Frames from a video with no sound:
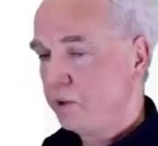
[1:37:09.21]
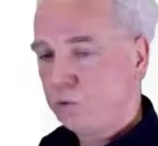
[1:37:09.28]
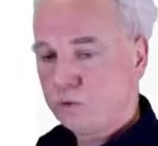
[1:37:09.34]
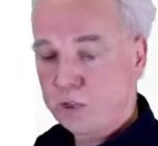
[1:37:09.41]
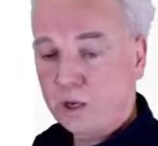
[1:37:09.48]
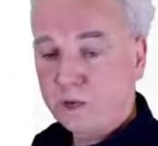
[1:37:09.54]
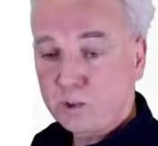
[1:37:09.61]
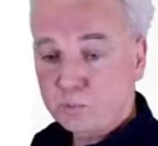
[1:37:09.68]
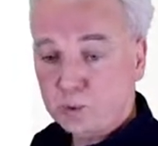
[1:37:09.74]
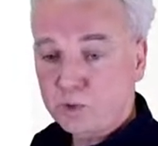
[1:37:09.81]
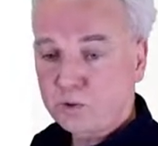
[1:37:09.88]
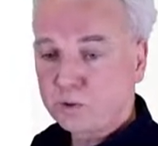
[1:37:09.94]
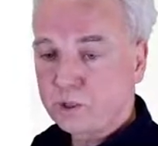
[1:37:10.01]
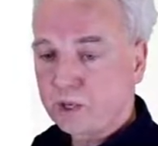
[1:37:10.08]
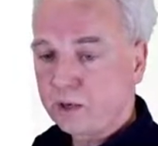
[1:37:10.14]
Those are the
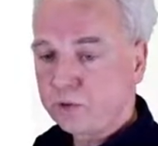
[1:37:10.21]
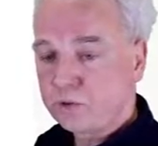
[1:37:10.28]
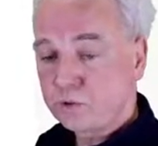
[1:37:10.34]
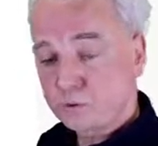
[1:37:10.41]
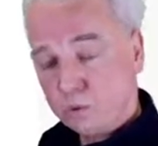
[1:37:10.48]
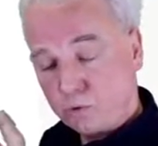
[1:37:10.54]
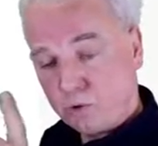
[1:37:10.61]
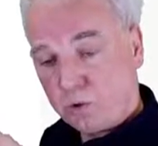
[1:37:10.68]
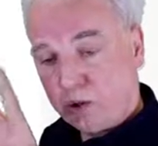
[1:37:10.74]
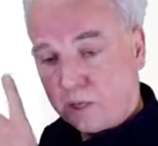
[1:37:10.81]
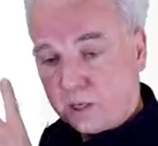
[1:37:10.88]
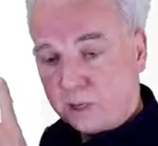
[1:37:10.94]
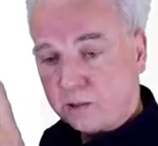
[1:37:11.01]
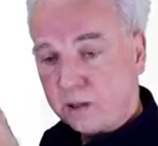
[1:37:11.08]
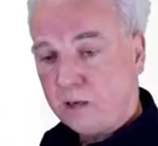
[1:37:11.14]
special characters. So you need
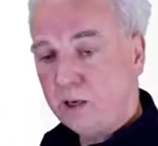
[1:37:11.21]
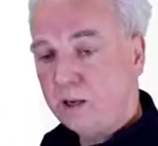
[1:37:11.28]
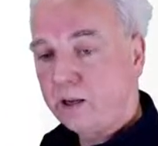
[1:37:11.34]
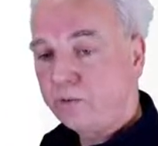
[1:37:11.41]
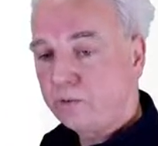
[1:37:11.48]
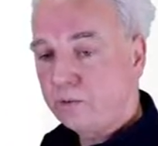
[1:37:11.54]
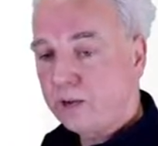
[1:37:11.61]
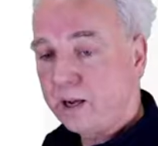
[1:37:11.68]
to have,